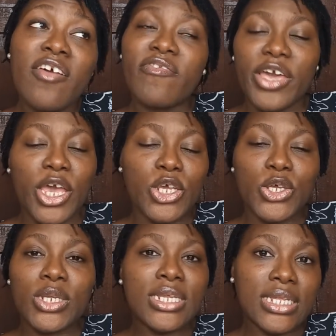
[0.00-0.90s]

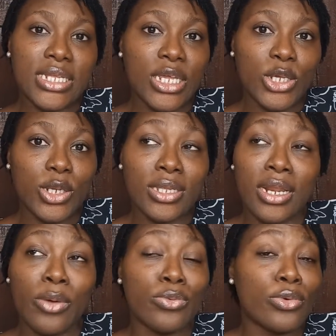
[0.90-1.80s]
vacation destinations that
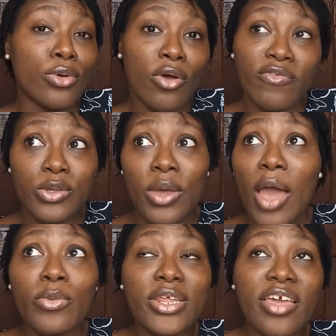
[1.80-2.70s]
I would love to. I
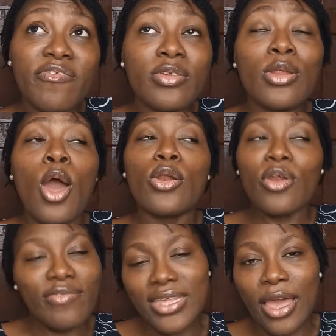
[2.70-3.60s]
would even
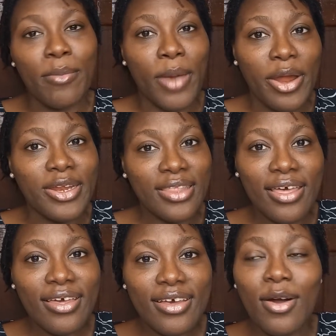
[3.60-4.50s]
love to get married there.
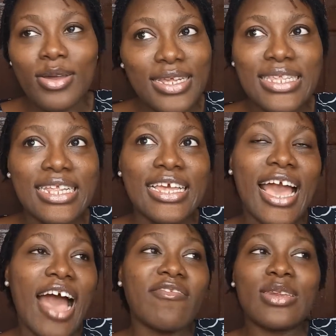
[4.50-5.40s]
Honestly,
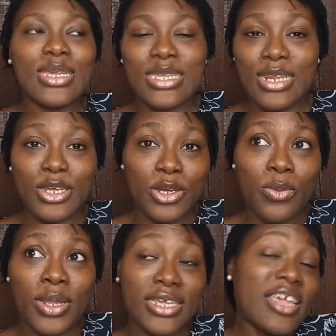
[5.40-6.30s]
have a destination
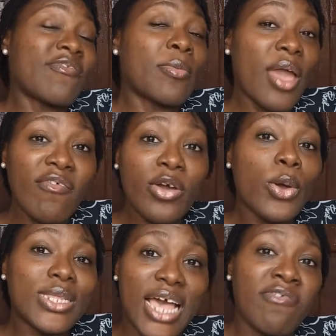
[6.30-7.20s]
wedding. If I'm ever
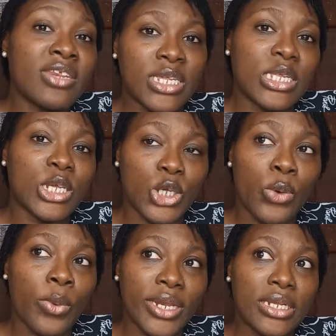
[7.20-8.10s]
going to have a
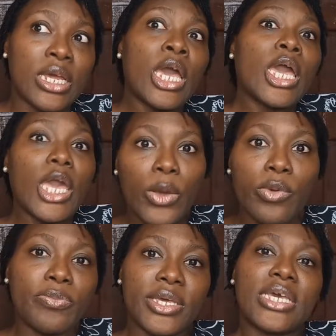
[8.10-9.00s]
destination wedding, it
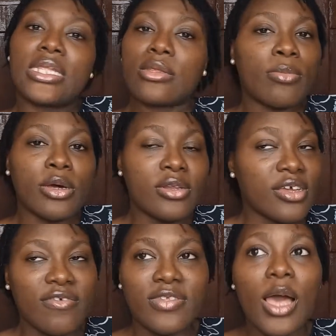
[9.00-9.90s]
would be in the
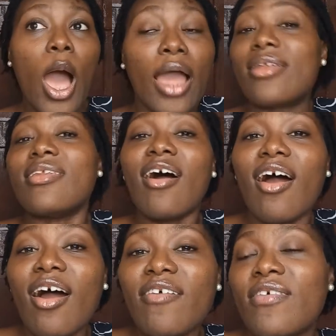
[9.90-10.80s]
Maldives. I
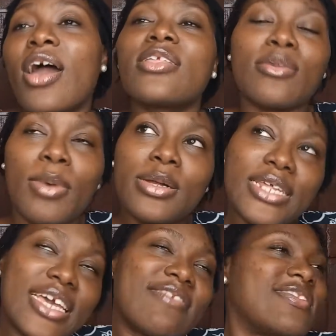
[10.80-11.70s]
love the
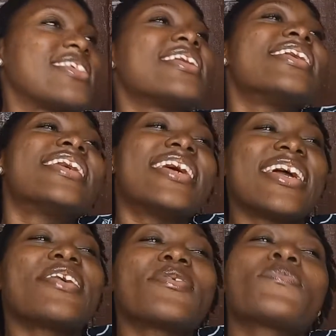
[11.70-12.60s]
Maldives.
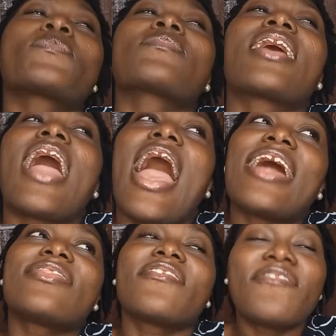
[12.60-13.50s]

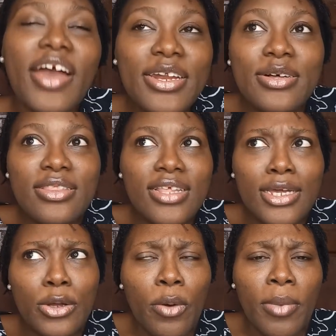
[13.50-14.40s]
And the final
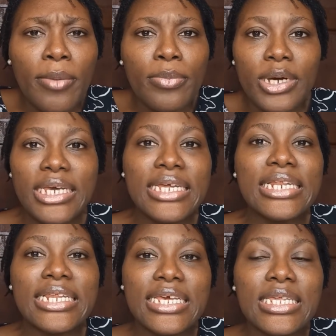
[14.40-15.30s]
thing on my bucket
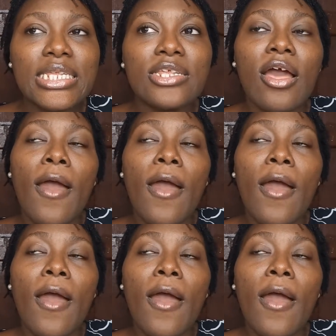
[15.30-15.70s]
list,